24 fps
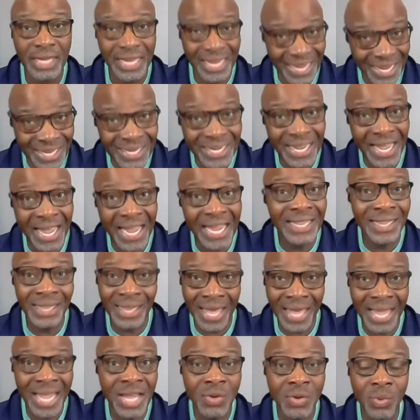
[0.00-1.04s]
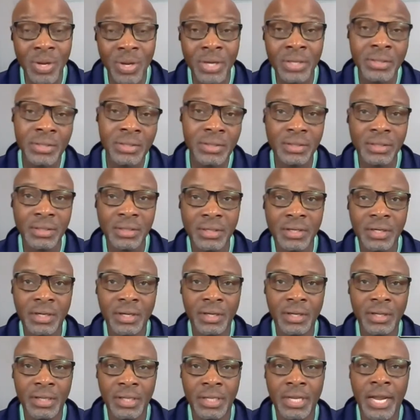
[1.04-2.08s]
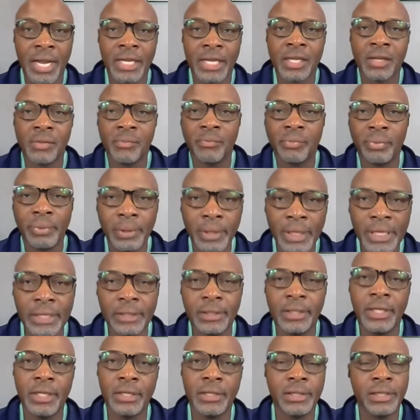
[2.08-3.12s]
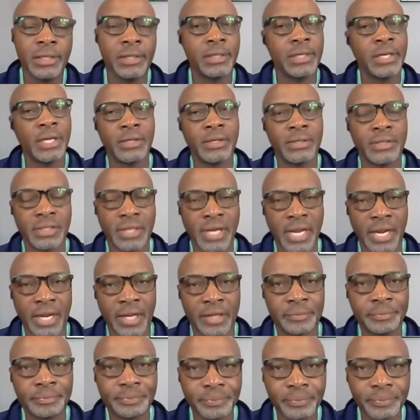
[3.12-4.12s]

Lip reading: in a language that I completely couldn't understand.